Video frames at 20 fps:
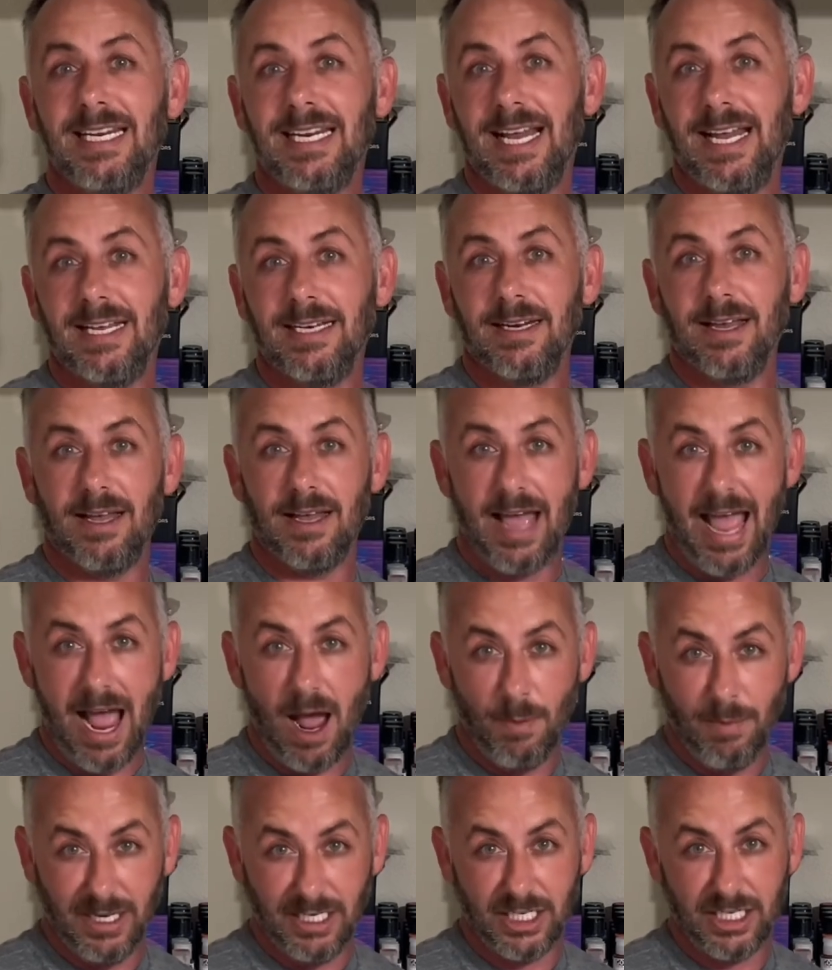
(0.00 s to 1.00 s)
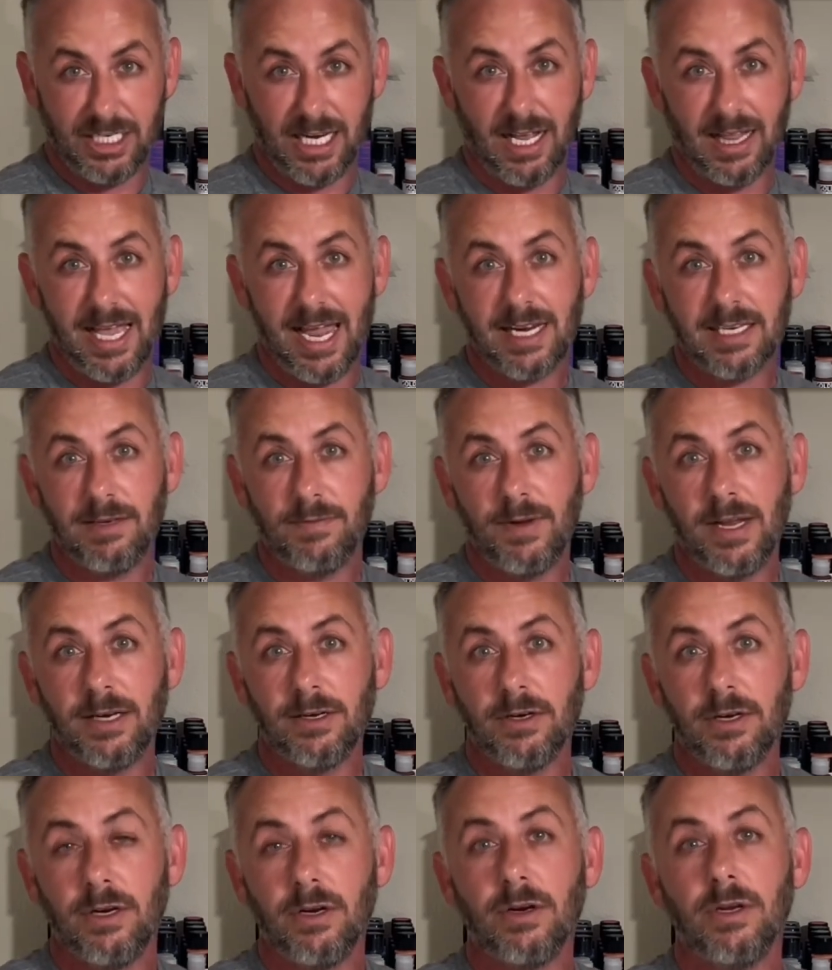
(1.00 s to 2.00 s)
on how much cell
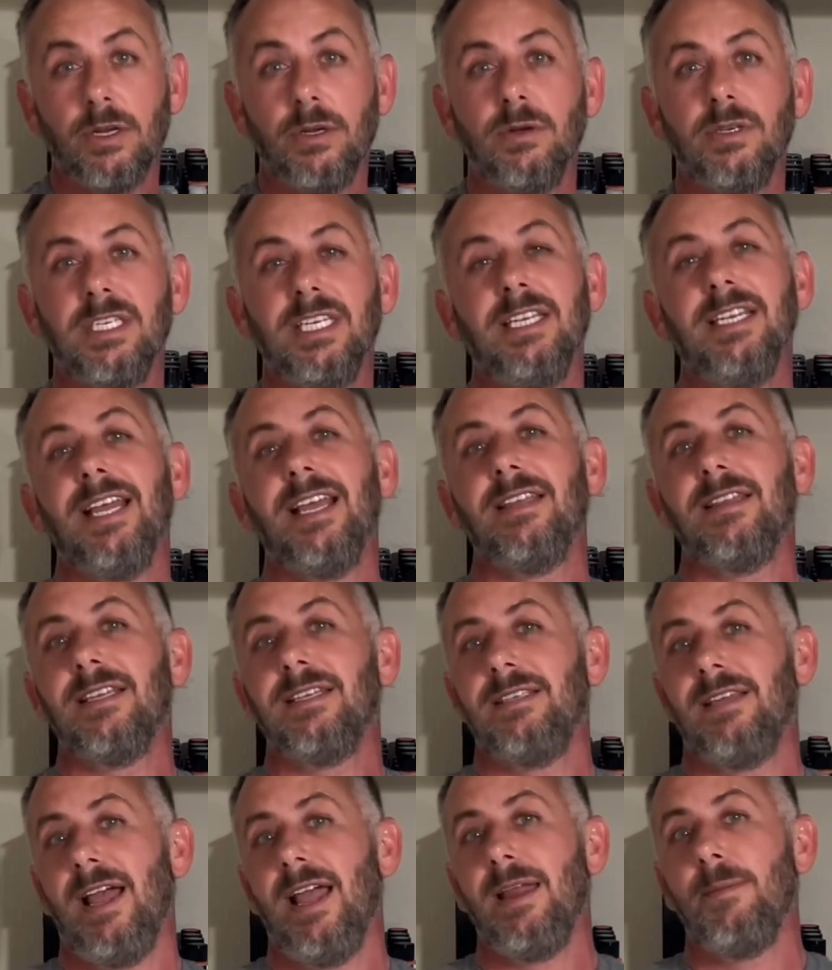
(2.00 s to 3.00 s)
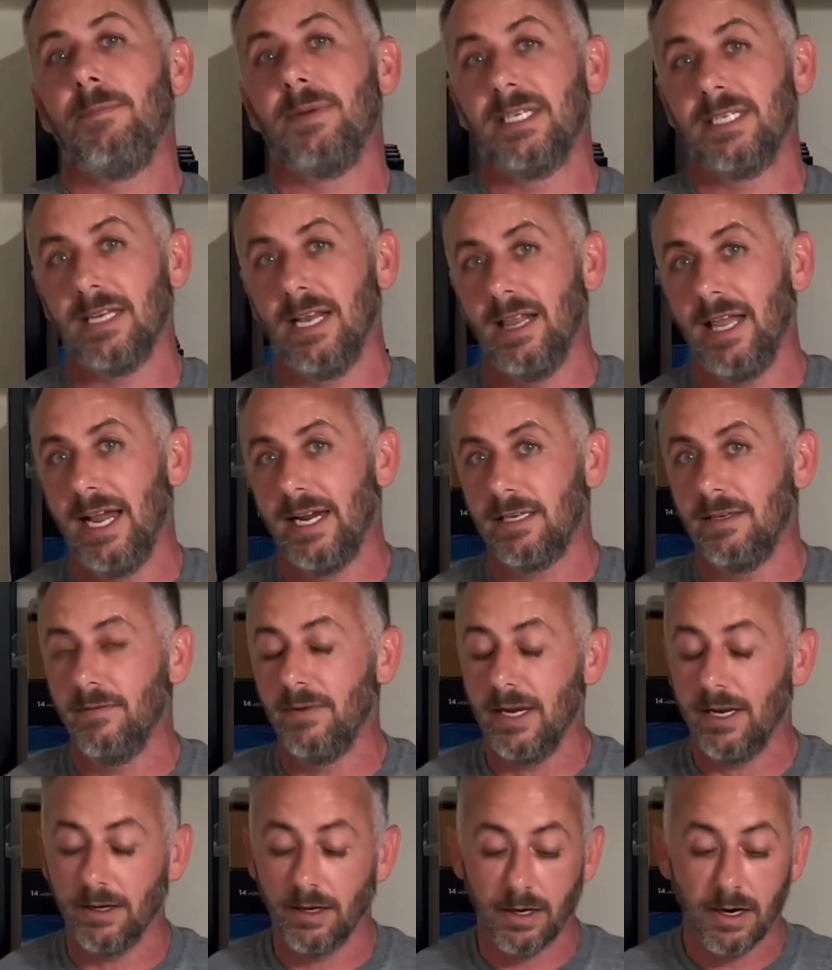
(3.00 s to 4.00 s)
activator you're using and the type of cell
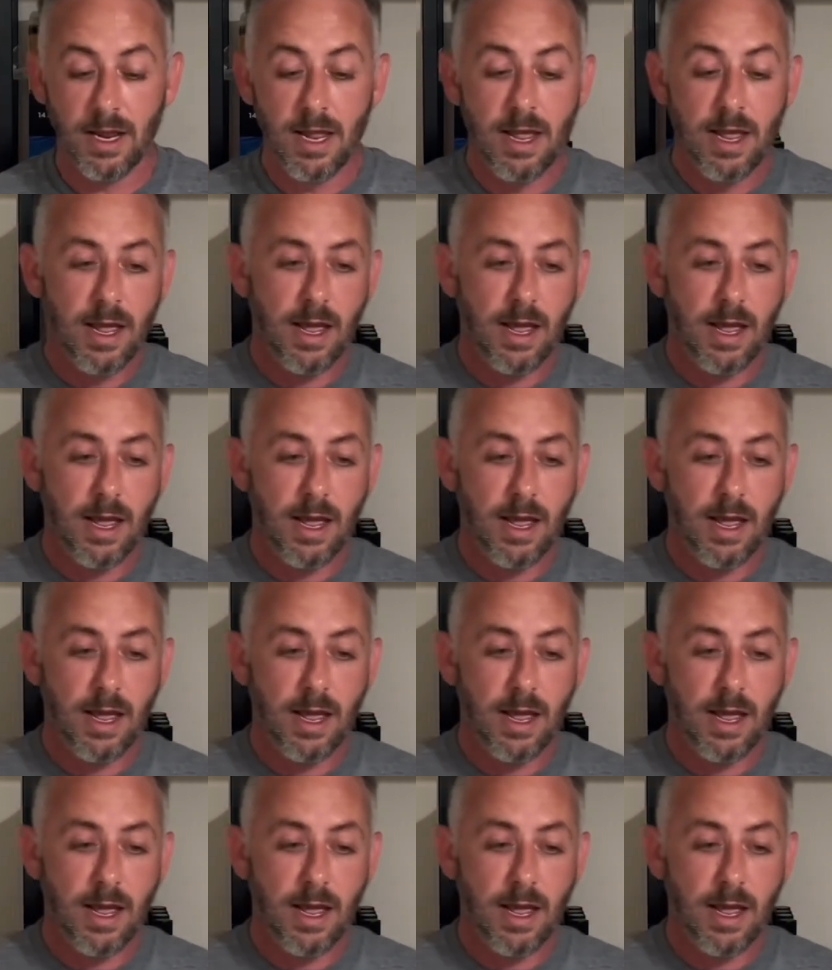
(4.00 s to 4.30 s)
activator.